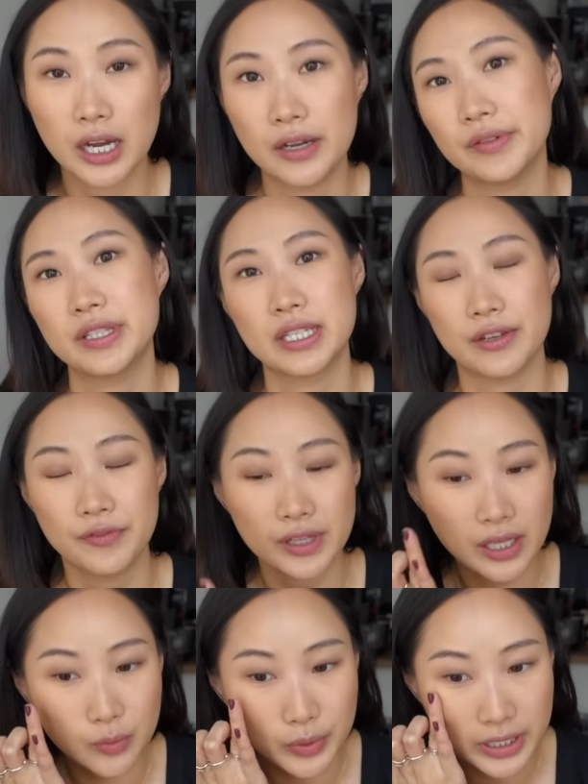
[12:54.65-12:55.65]
obviously, I feel
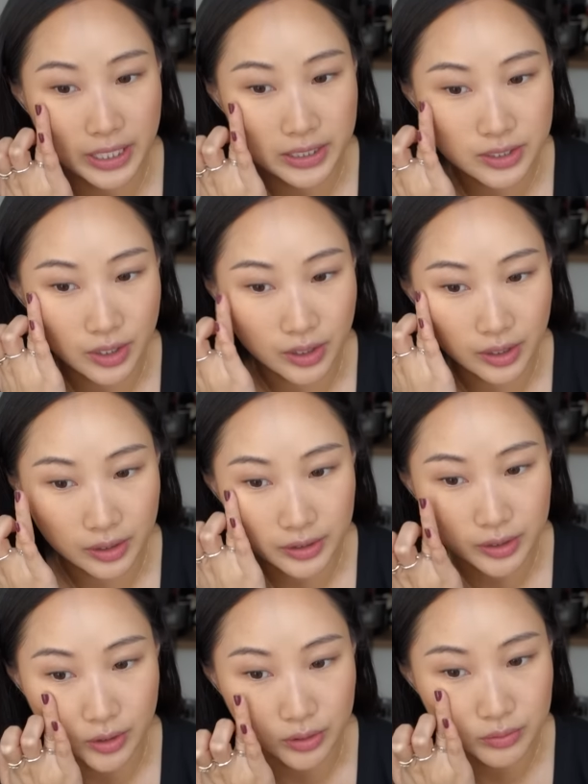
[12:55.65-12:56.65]
like weekends are,
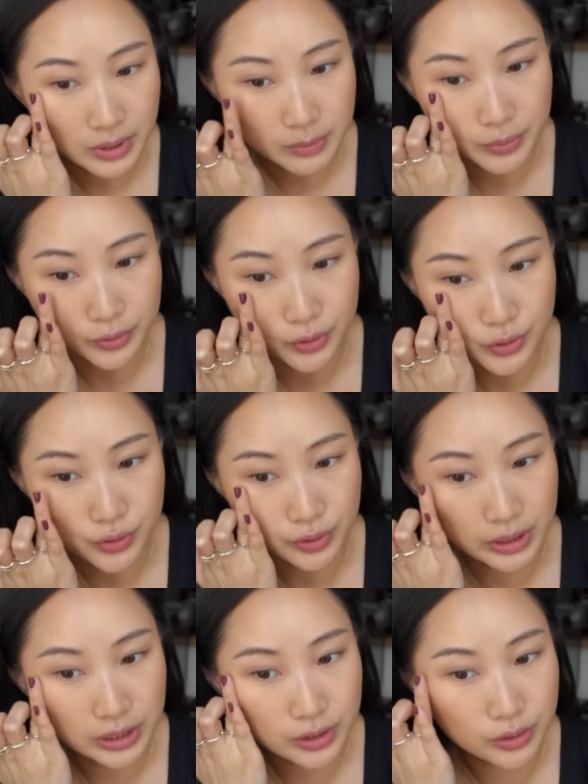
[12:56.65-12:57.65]
you know, people
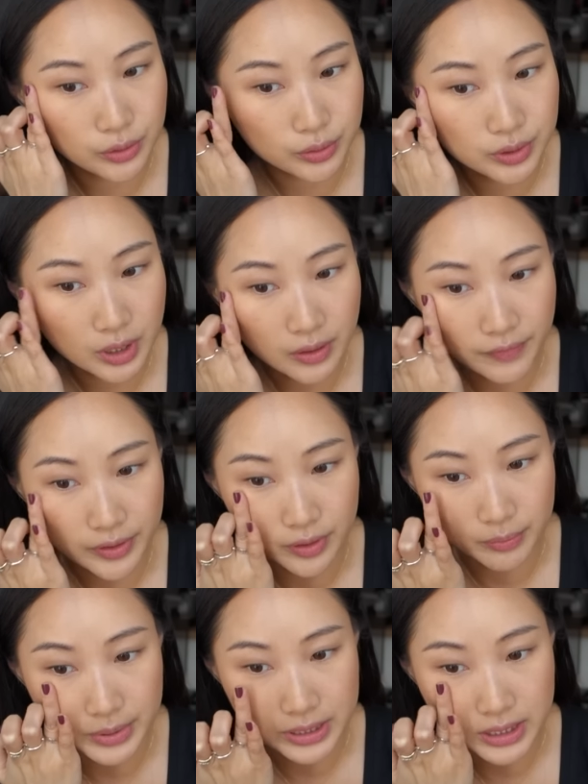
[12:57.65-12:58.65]
usually do stuff and
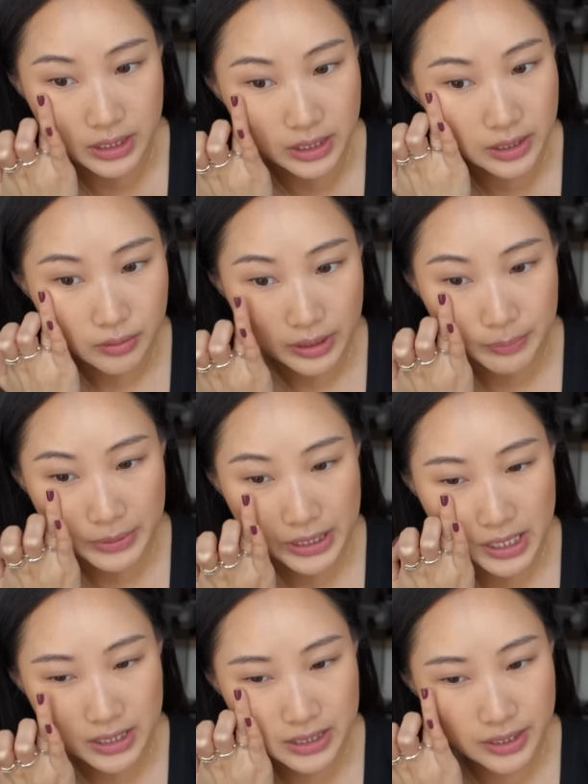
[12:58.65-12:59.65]
they're busy. And
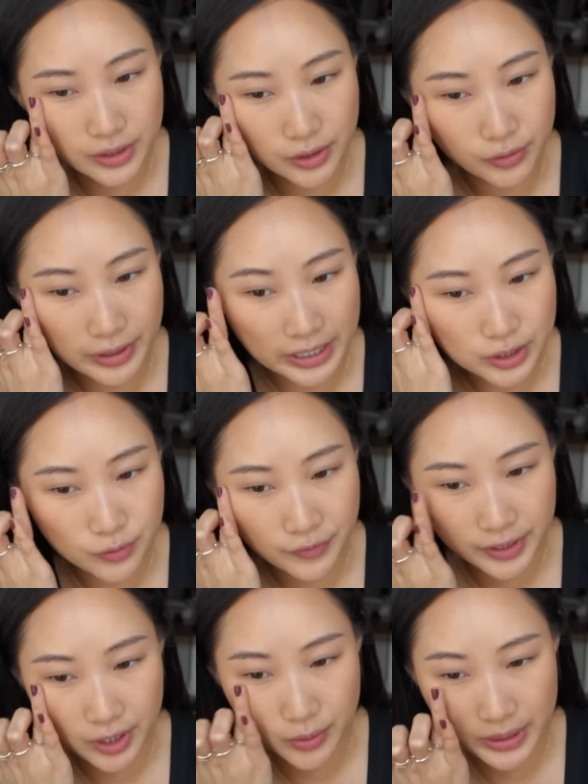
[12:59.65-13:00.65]
because the gratitude
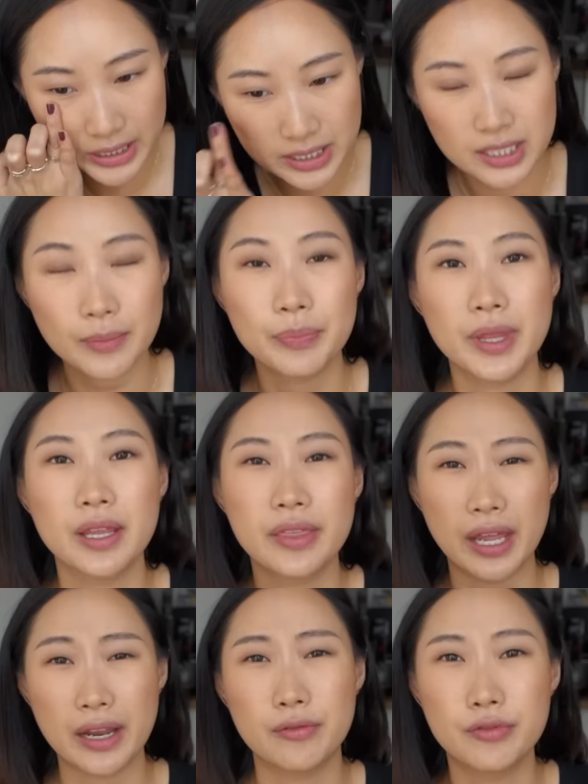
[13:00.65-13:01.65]
video is something
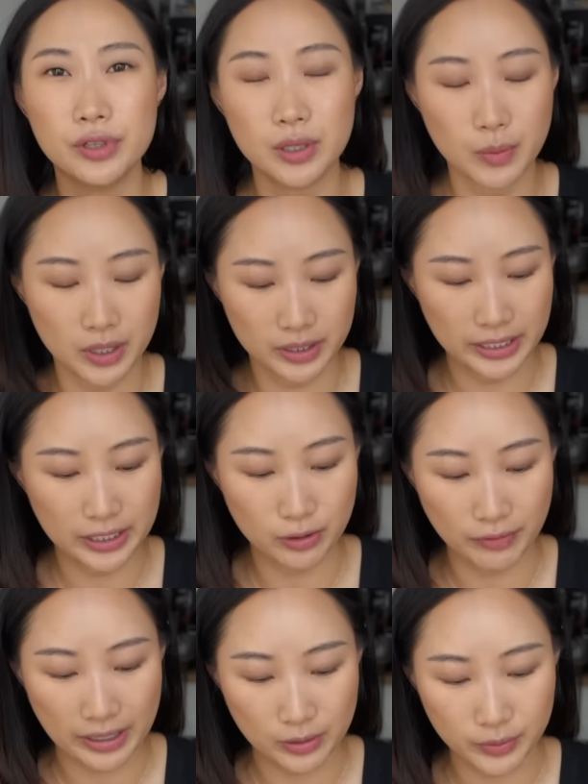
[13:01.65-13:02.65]
that I really want to
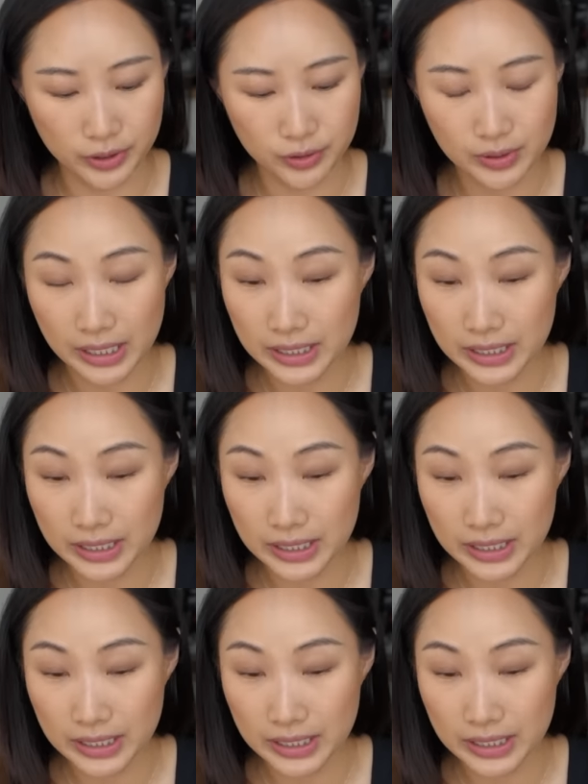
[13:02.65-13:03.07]
interact with you